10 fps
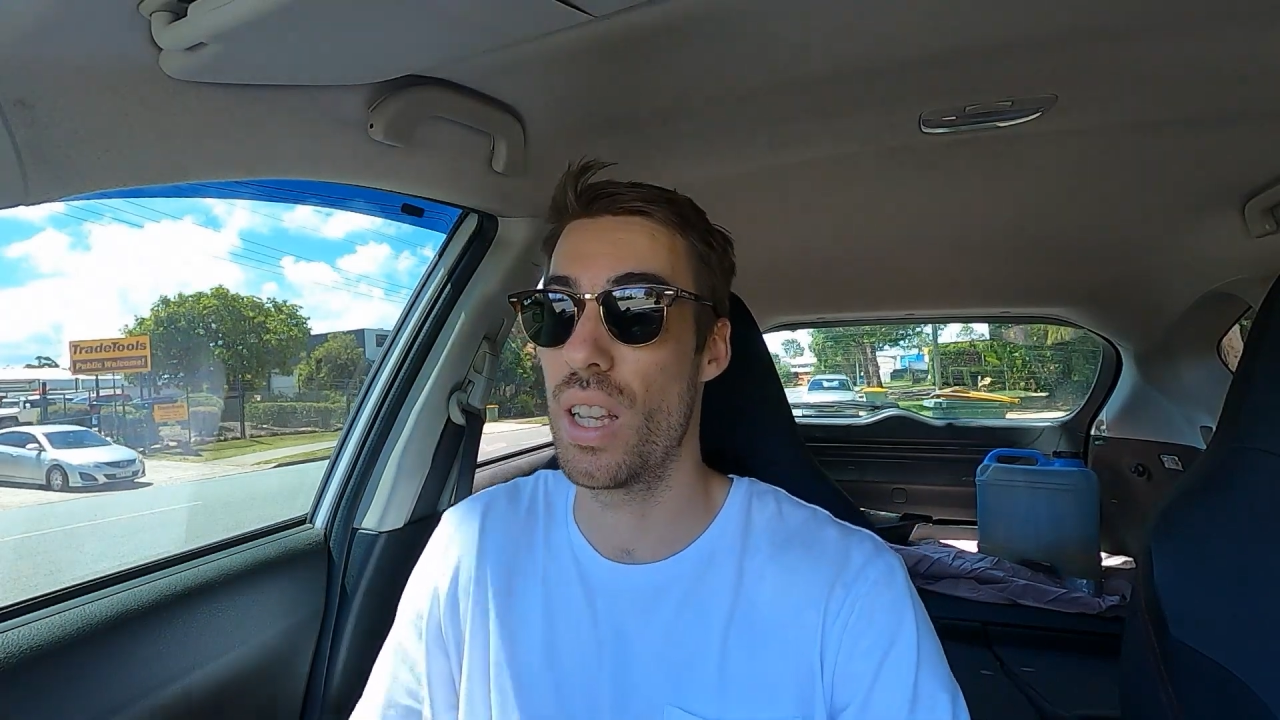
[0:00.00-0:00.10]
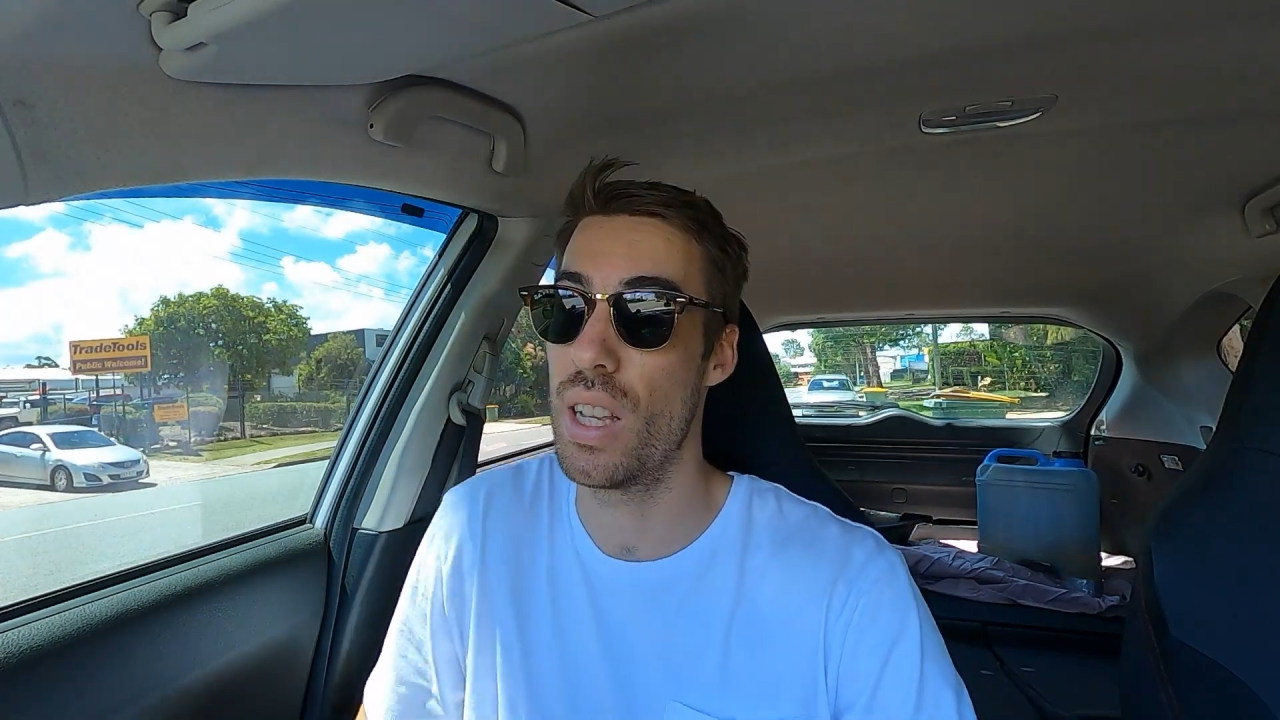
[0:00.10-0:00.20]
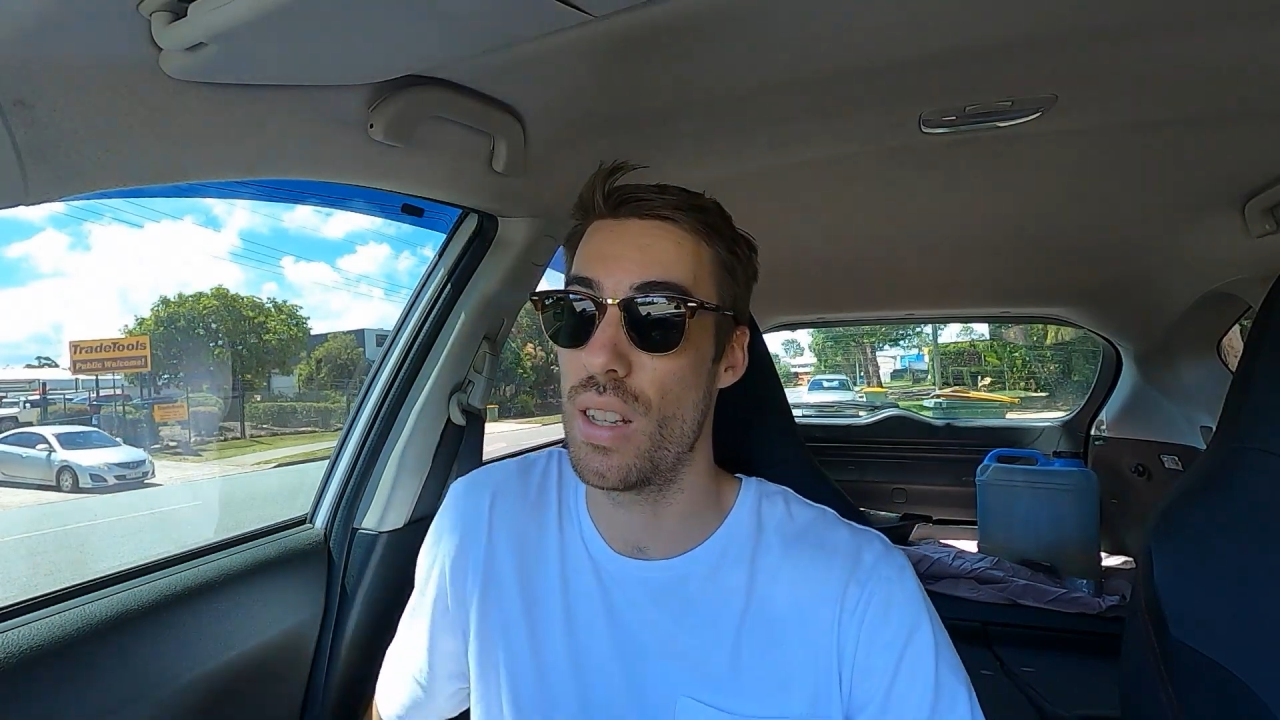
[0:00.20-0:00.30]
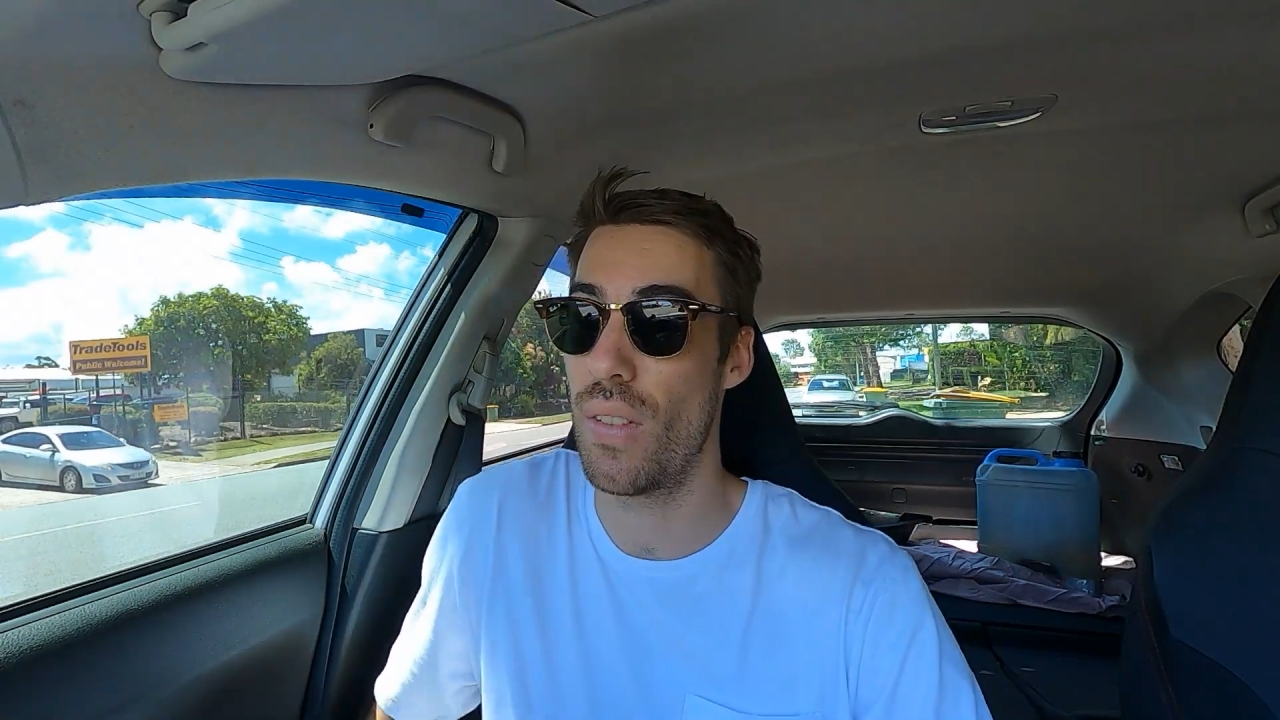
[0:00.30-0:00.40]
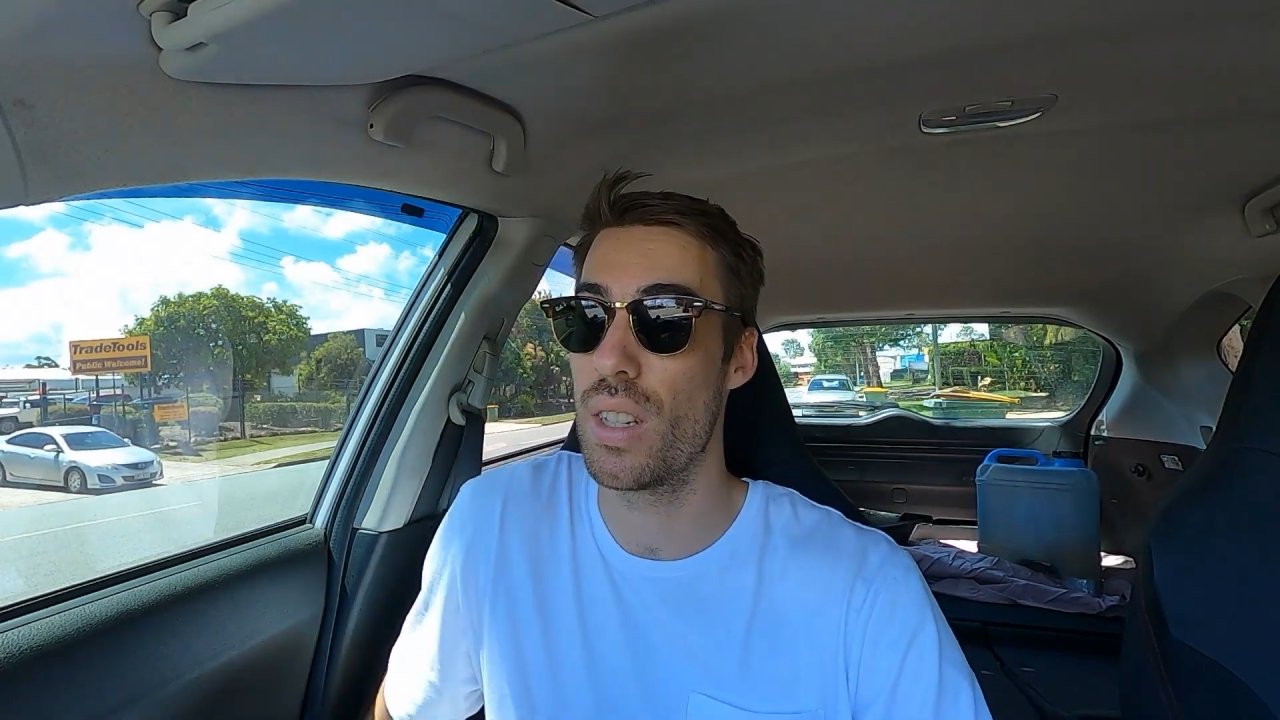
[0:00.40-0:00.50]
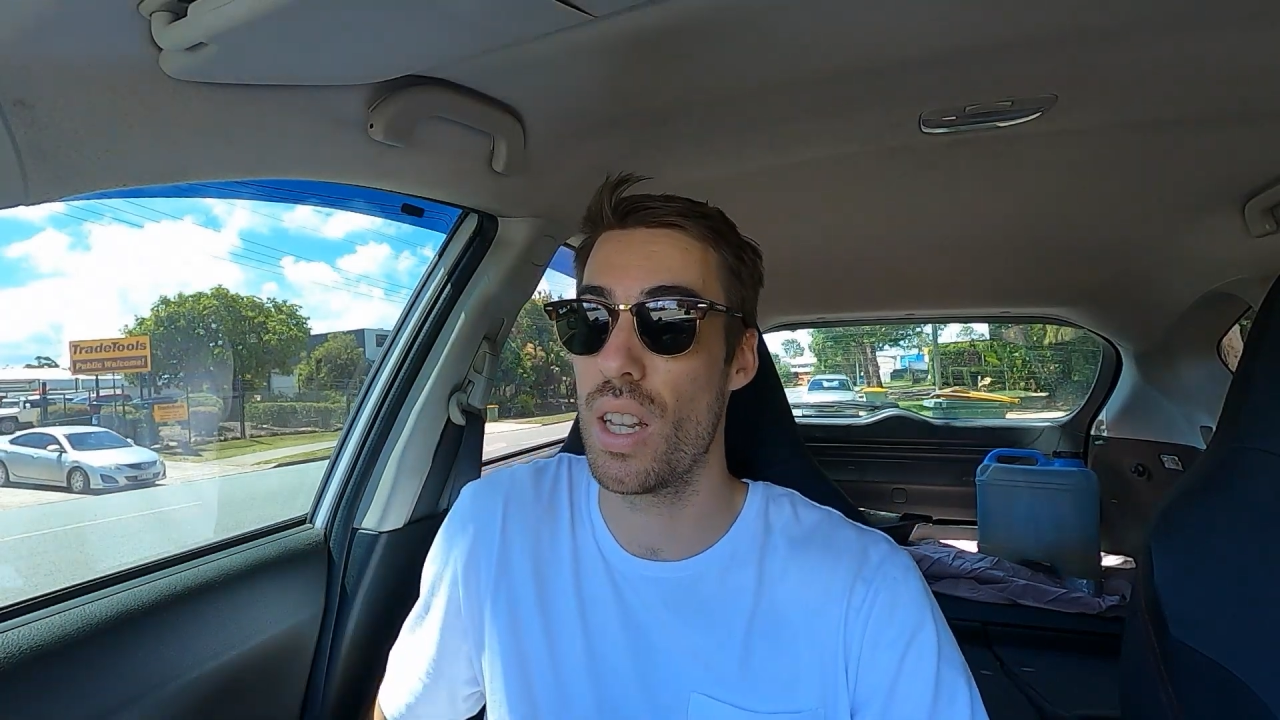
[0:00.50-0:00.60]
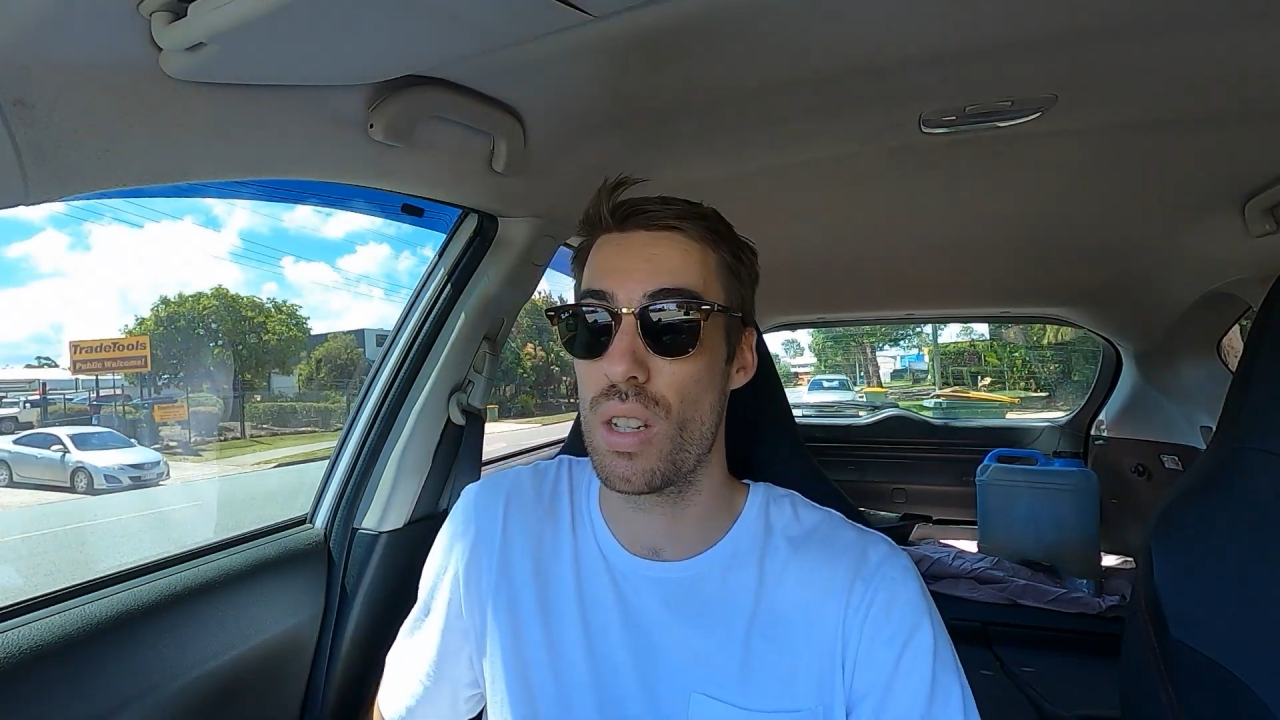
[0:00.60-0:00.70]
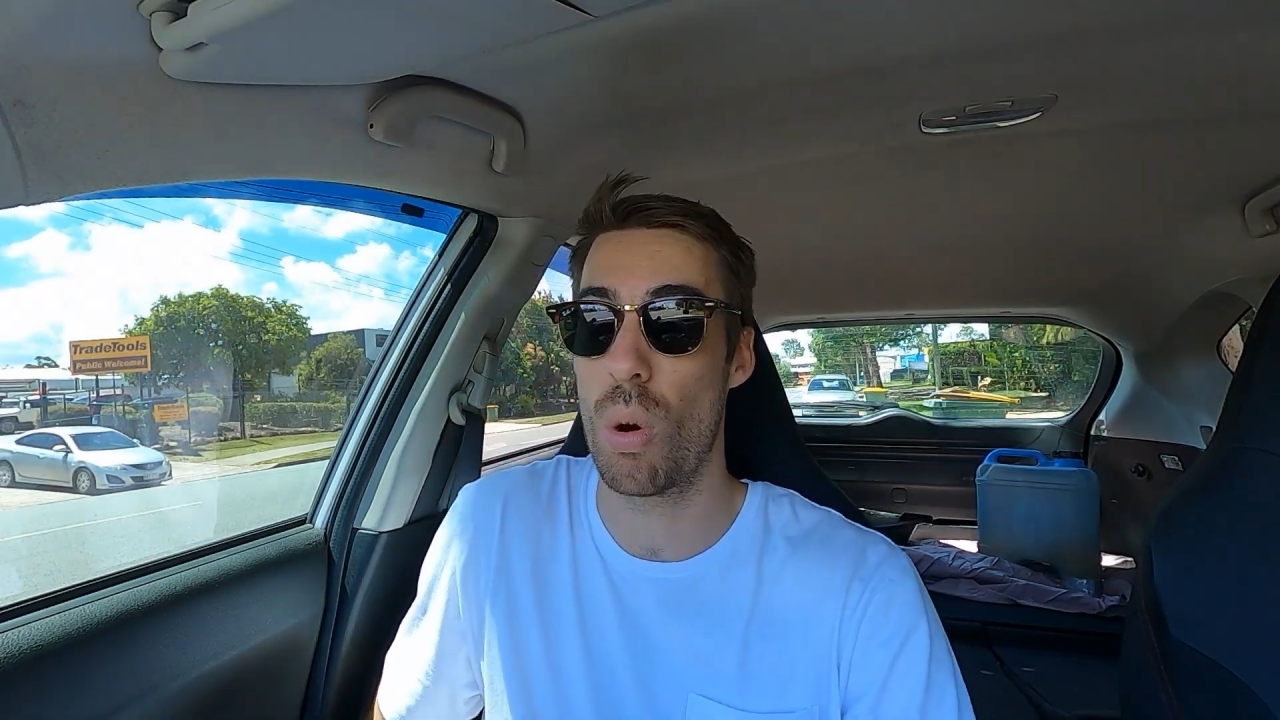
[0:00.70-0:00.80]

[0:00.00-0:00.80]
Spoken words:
T70